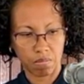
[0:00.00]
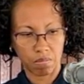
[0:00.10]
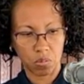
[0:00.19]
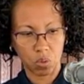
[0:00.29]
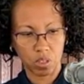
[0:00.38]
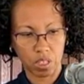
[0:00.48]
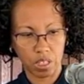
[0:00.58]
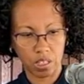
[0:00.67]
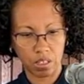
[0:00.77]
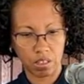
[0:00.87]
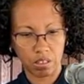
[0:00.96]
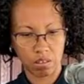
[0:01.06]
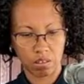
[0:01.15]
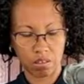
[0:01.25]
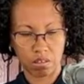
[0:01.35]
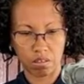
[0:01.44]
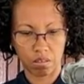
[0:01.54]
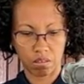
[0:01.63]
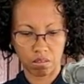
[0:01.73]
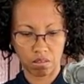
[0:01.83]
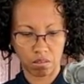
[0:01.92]
Okay.
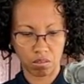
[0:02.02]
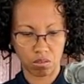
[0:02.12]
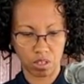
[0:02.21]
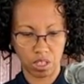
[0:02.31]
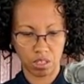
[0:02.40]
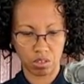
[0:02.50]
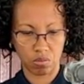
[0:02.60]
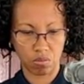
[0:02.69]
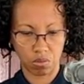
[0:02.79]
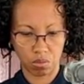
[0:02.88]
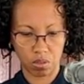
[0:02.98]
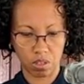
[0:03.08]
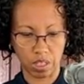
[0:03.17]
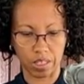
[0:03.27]
Context of Luke, yes.